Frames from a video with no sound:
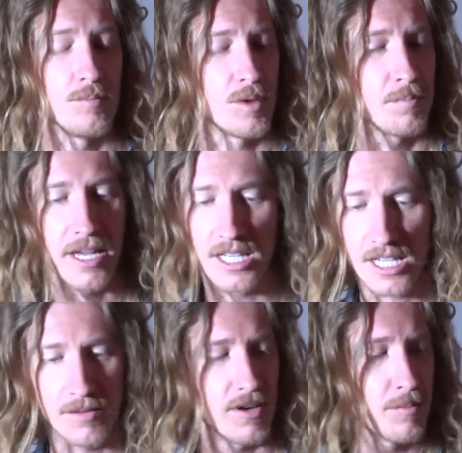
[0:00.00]
with
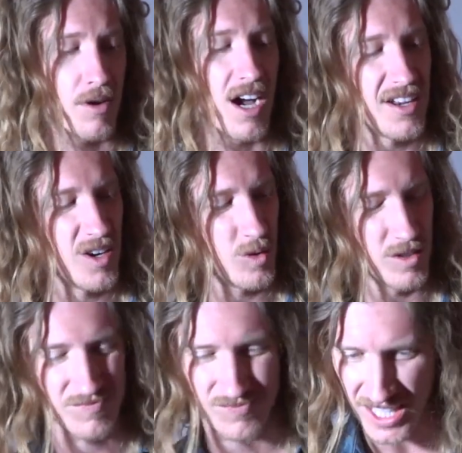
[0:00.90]
bending and vibrato
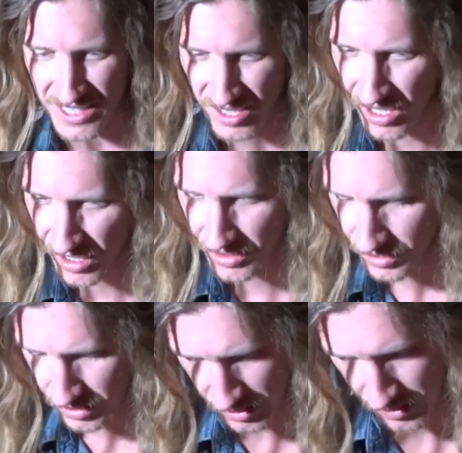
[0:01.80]
and that
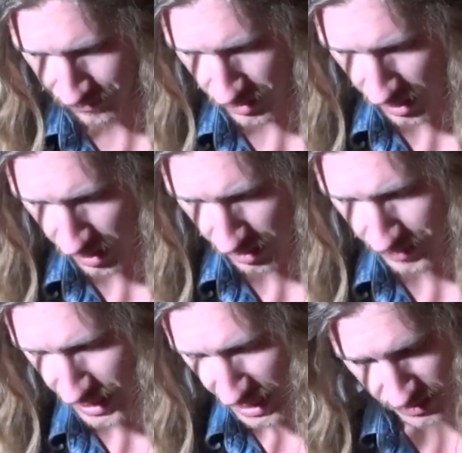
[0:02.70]
touch.
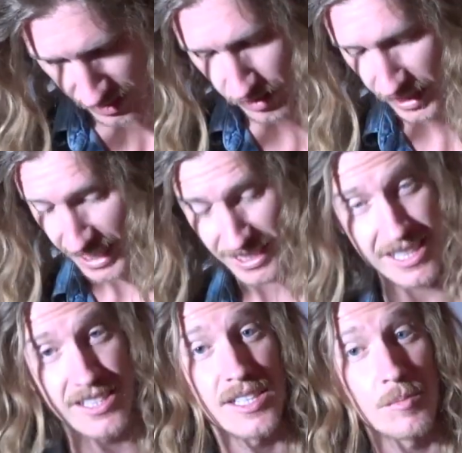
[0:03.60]
It has, like I
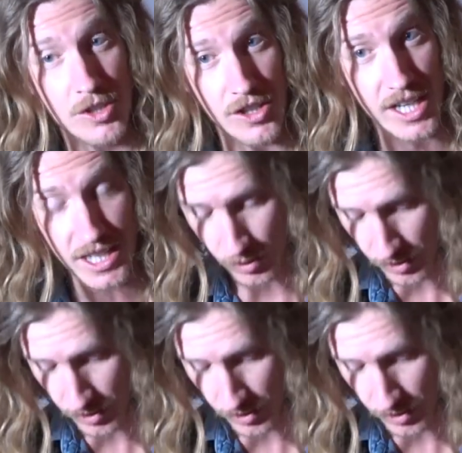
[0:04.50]
said, the Seymour Duncan